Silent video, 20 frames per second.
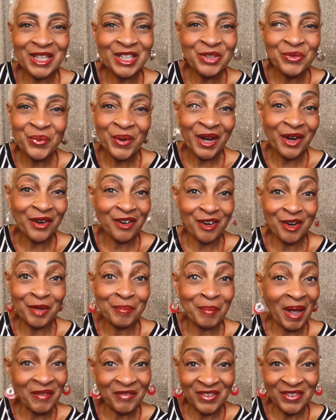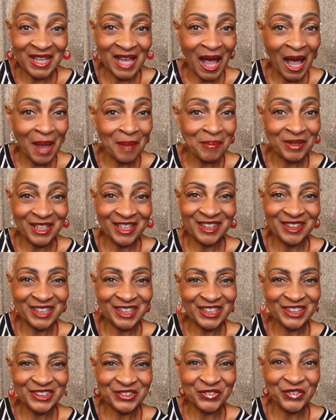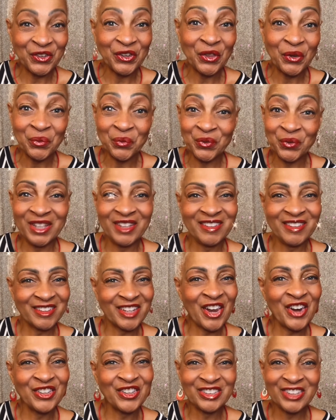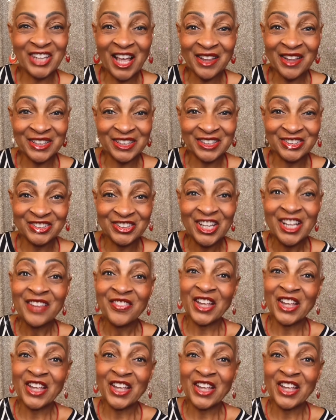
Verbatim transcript: anywhere on my VIP list for the Restart Challenge